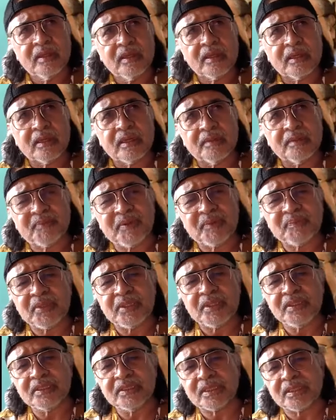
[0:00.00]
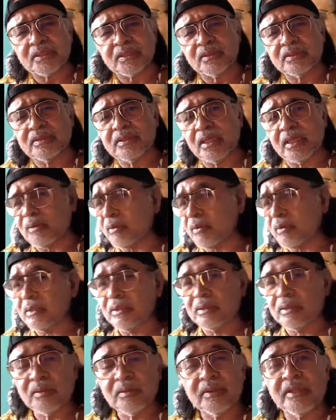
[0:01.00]
15 years ago, there were
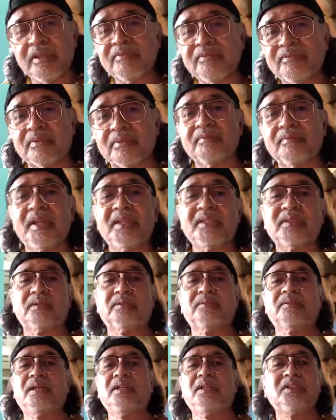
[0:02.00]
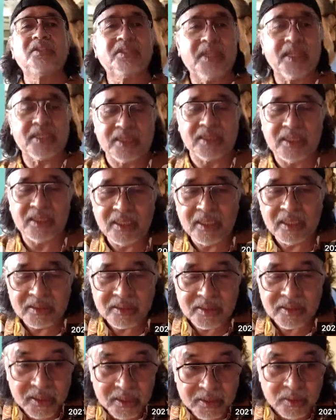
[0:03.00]
no information on the internet.
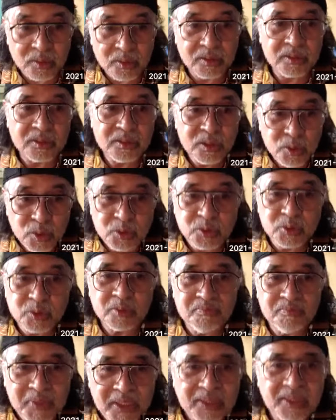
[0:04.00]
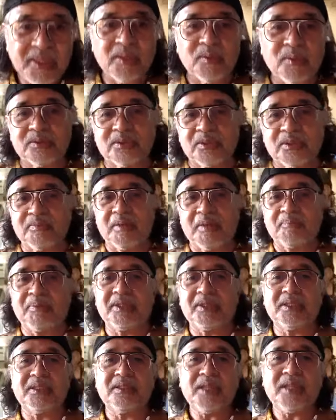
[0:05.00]
There are no YouTube videos of the
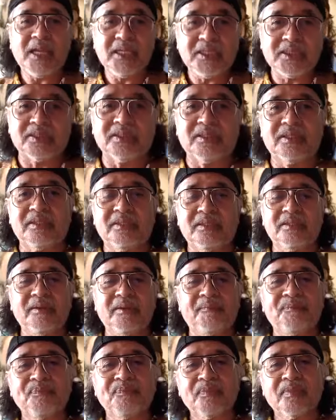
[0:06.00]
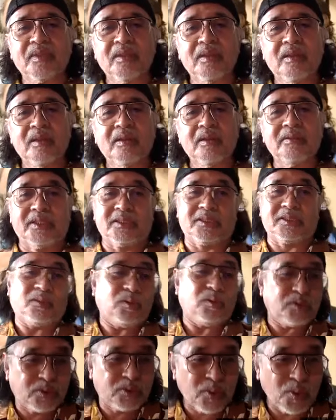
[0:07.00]
presentation. You know? There's
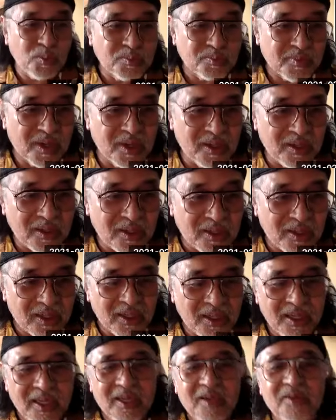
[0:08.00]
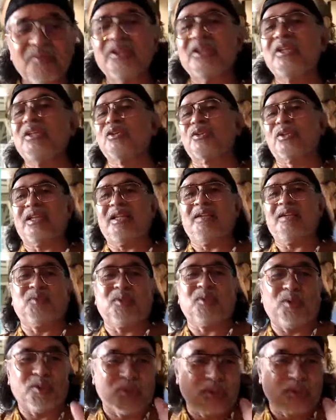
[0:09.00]
no Zoom. You really have
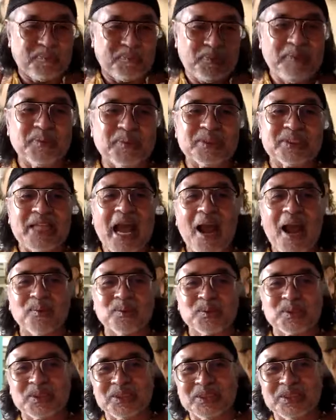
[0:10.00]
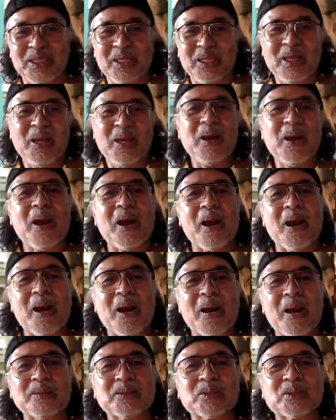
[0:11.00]
to go to the people's house.
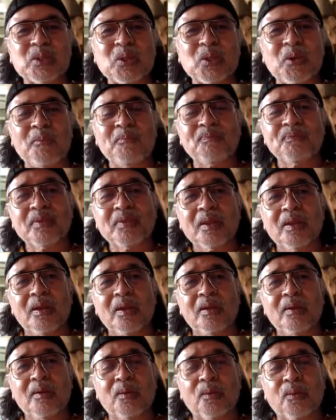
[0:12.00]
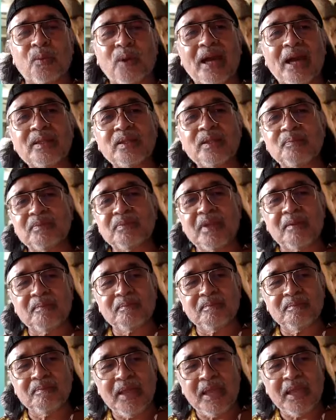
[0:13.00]
So one of the
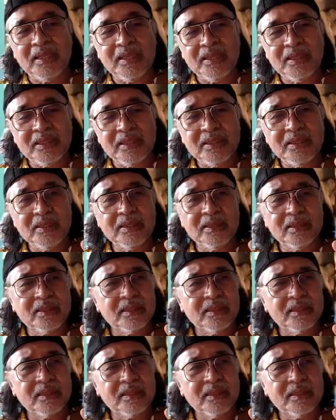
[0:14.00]
main